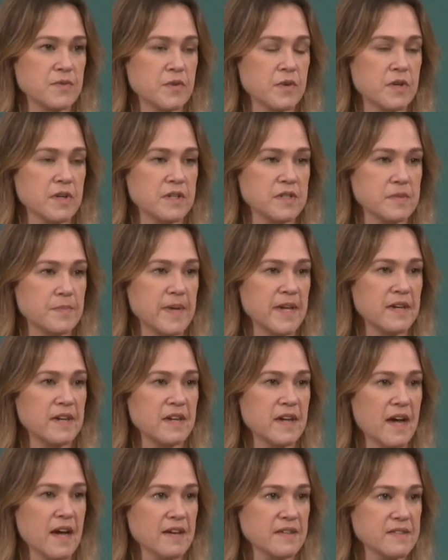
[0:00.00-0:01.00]
for
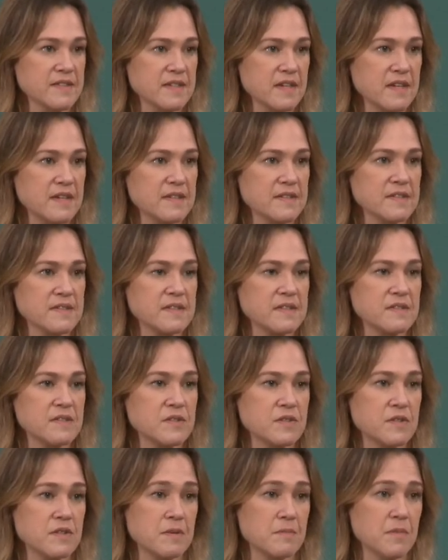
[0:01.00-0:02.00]
expanded access and
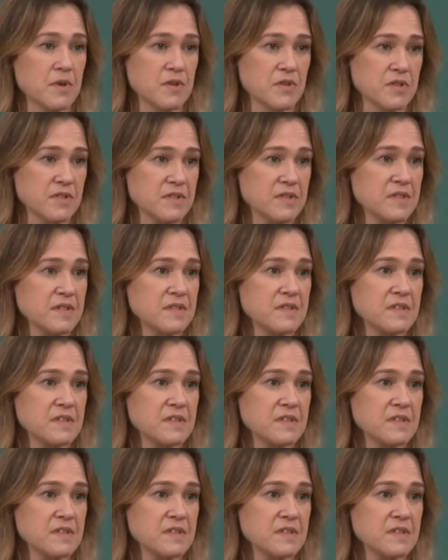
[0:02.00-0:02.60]
certain emergency